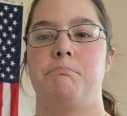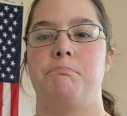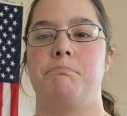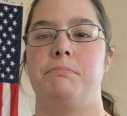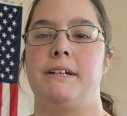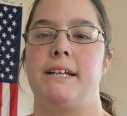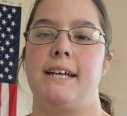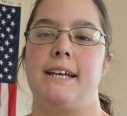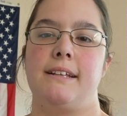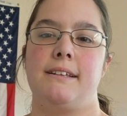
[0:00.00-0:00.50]

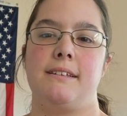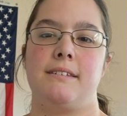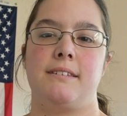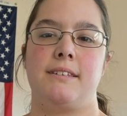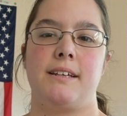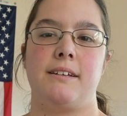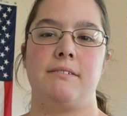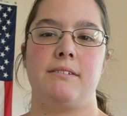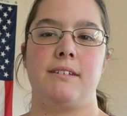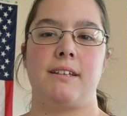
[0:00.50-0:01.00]
But at the
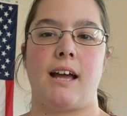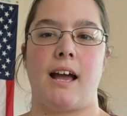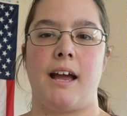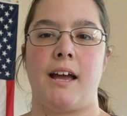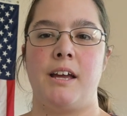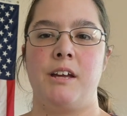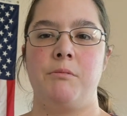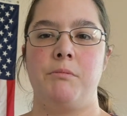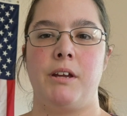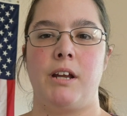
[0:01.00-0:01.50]
same
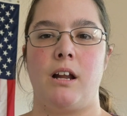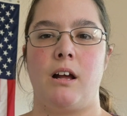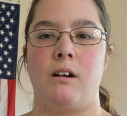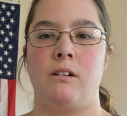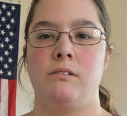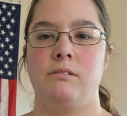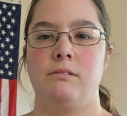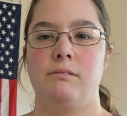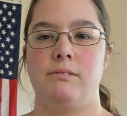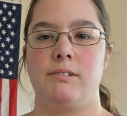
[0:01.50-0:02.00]
time, you
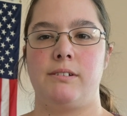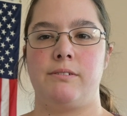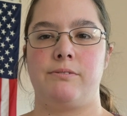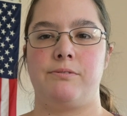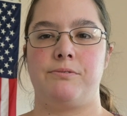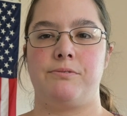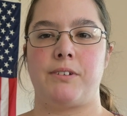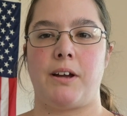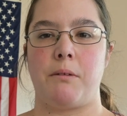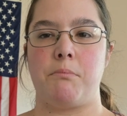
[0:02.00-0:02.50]
know, if
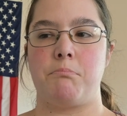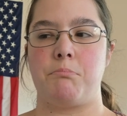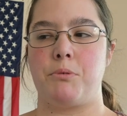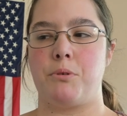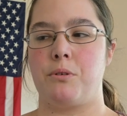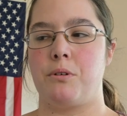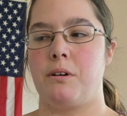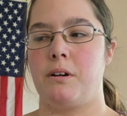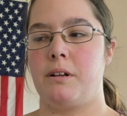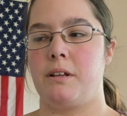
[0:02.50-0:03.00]
I'm
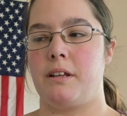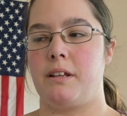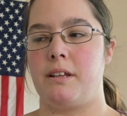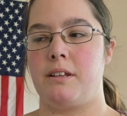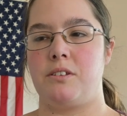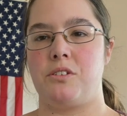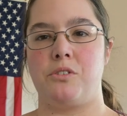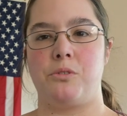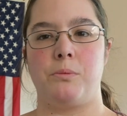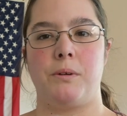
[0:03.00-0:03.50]
bored and
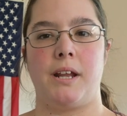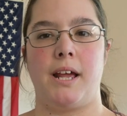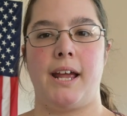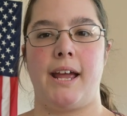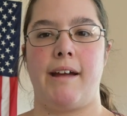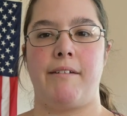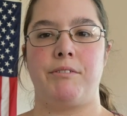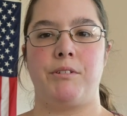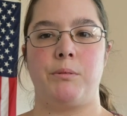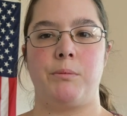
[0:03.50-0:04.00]
this is what I
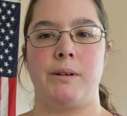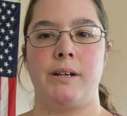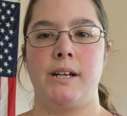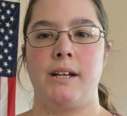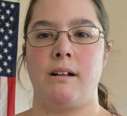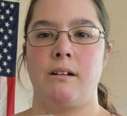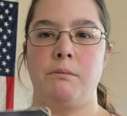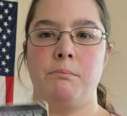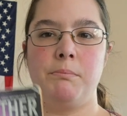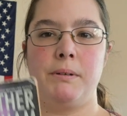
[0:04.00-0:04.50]
have to
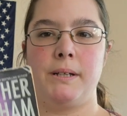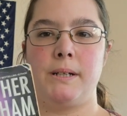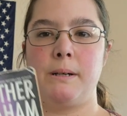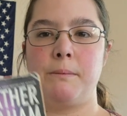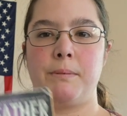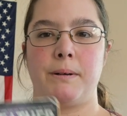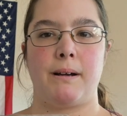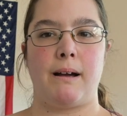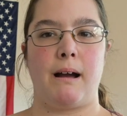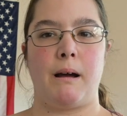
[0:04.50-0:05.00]
read, I'll pick
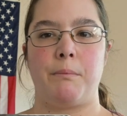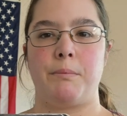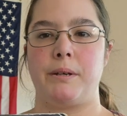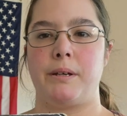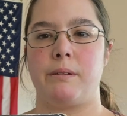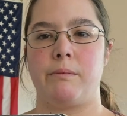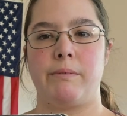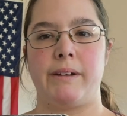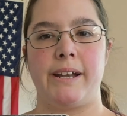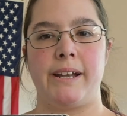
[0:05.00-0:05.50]
up a copy
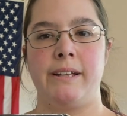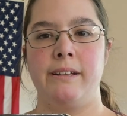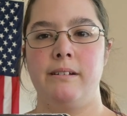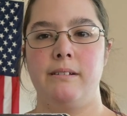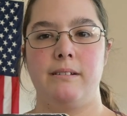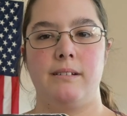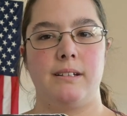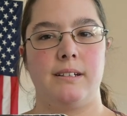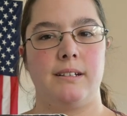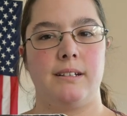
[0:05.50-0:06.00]
and read it.
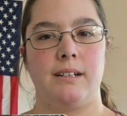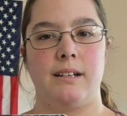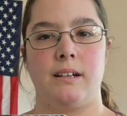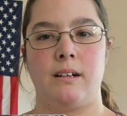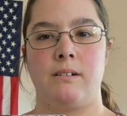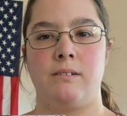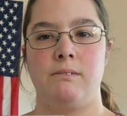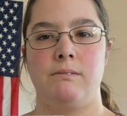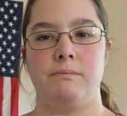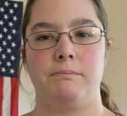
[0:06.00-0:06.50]
You
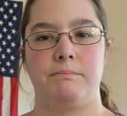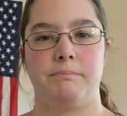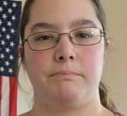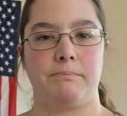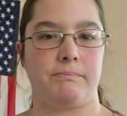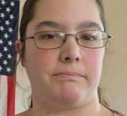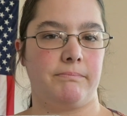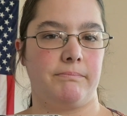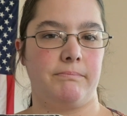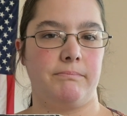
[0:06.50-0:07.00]
know,
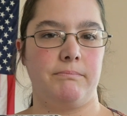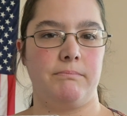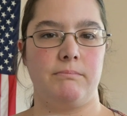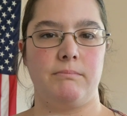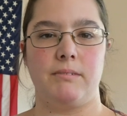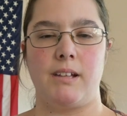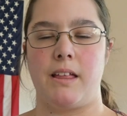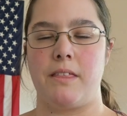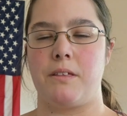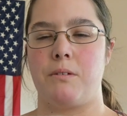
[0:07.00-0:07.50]

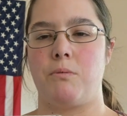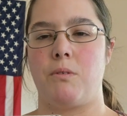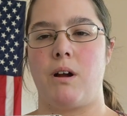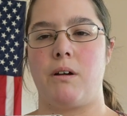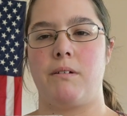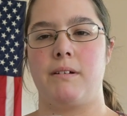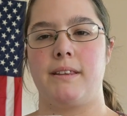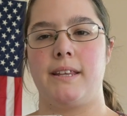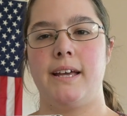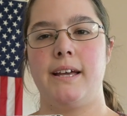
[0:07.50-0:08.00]
nothing
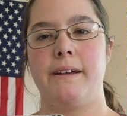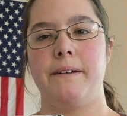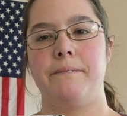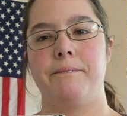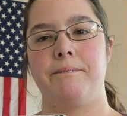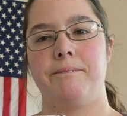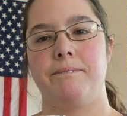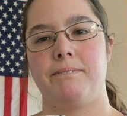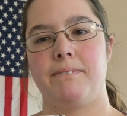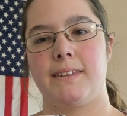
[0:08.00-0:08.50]
wrong with that.